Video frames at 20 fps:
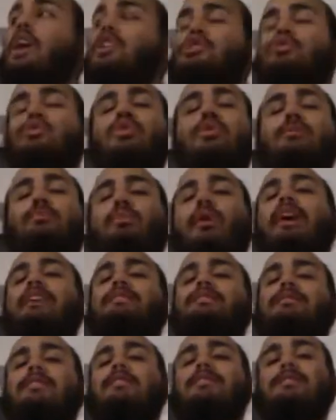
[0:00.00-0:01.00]
unto a
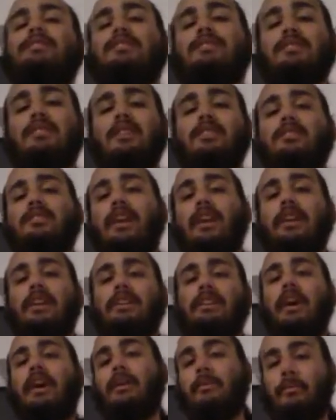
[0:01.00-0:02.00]
bright
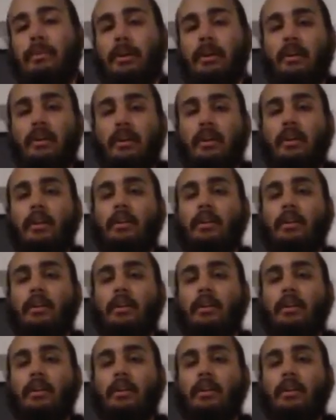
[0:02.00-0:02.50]
sunshiny day, man.